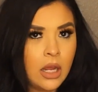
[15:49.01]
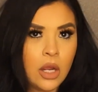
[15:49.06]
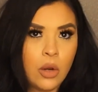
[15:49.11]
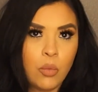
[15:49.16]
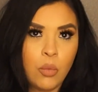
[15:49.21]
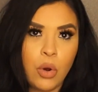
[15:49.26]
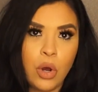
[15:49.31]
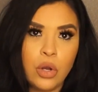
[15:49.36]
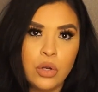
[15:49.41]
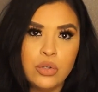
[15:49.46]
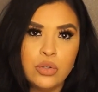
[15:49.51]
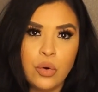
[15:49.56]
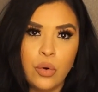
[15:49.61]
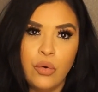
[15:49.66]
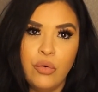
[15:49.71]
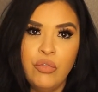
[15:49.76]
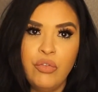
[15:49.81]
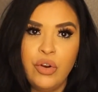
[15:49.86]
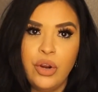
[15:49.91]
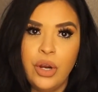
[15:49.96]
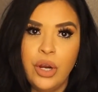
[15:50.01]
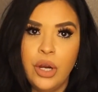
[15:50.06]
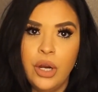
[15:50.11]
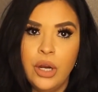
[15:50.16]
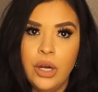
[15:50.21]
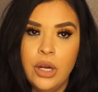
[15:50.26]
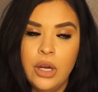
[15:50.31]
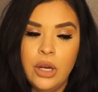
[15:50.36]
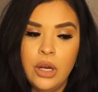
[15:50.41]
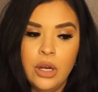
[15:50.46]
and walked over
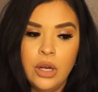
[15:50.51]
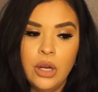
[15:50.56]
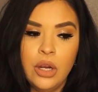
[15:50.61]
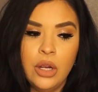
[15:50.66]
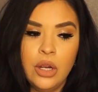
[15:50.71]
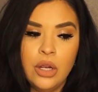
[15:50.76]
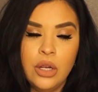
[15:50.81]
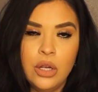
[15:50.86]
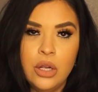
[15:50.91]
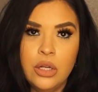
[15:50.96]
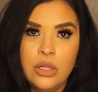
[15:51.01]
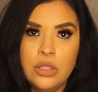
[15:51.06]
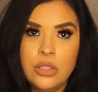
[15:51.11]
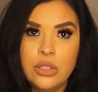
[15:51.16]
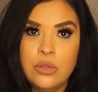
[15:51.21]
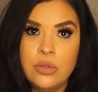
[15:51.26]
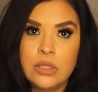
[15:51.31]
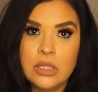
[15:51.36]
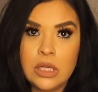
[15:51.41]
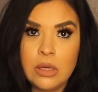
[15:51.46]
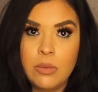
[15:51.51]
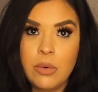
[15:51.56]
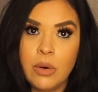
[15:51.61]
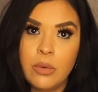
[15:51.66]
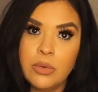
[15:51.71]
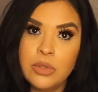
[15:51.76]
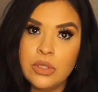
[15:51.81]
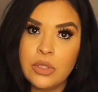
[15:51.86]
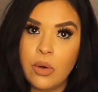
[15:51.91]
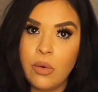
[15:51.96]
to see
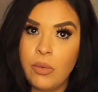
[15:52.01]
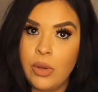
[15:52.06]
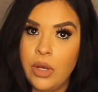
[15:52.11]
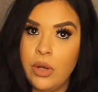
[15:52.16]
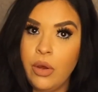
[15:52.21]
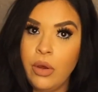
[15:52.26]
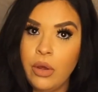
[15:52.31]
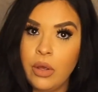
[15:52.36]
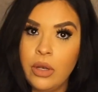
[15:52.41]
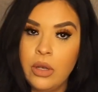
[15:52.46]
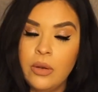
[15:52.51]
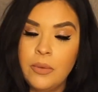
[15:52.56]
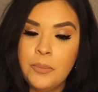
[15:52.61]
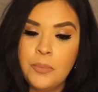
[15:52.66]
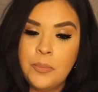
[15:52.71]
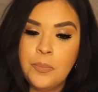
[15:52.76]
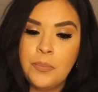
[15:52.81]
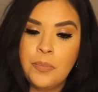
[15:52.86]
what was going on.